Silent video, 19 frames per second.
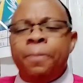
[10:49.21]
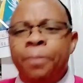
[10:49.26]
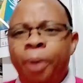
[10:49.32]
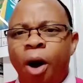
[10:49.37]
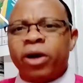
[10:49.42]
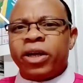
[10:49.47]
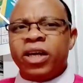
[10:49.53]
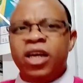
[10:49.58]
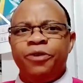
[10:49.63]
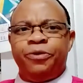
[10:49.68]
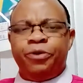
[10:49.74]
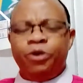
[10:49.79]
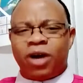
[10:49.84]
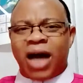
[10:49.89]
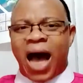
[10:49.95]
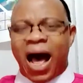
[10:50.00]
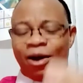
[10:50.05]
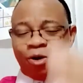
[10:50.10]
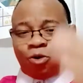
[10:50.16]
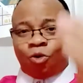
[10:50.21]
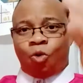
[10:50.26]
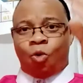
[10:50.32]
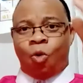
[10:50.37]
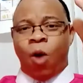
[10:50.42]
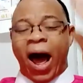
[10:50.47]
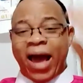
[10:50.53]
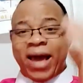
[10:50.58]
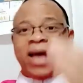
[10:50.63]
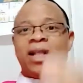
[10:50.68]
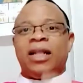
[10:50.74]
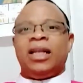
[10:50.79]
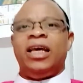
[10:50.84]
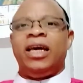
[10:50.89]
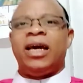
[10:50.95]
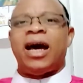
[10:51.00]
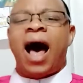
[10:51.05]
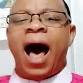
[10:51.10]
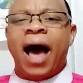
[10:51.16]
But if you can
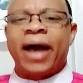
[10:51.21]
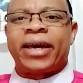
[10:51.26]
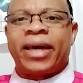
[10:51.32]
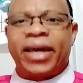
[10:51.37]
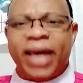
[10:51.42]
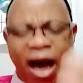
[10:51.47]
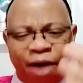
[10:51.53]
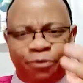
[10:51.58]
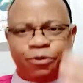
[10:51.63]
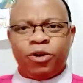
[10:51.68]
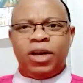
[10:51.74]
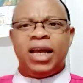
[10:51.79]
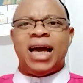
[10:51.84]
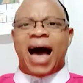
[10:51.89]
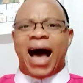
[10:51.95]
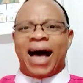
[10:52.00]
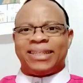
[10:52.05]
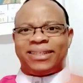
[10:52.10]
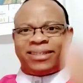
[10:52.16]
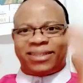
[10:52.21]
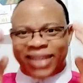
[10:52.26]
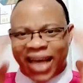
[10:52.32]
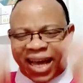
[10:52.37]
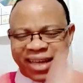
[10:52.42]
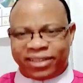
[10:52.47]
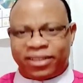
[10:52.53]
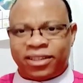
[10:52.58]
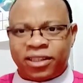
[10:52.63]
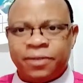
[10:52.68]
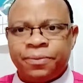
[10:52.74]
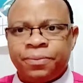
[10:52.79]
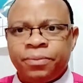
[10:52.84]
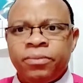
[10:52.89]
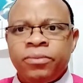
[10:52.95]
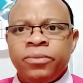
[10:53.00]
quietly and carefully assess